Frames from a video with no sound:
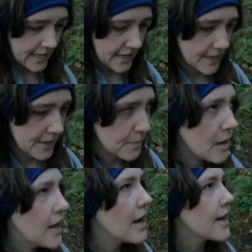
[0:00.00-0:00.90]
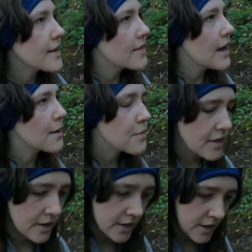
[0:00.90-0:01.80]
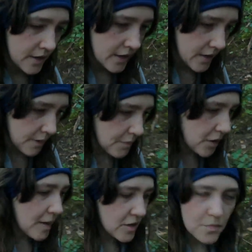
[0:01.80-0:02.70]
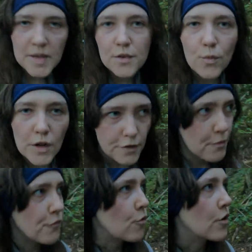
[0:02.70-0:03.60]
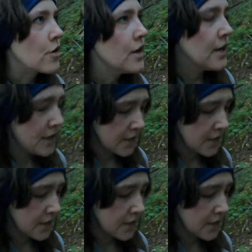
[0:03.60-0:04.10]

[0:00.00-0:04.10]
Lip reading: I climbed Mailbox Peak once before,